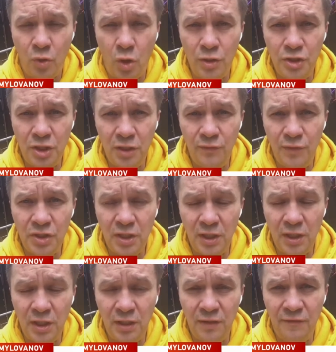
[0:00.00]
project which
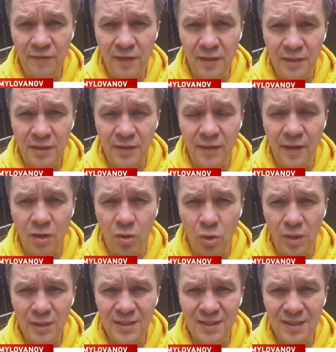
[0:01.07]
quantifies the
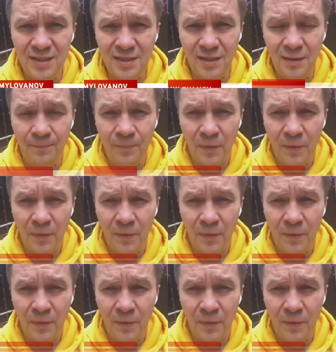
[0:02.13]
costs,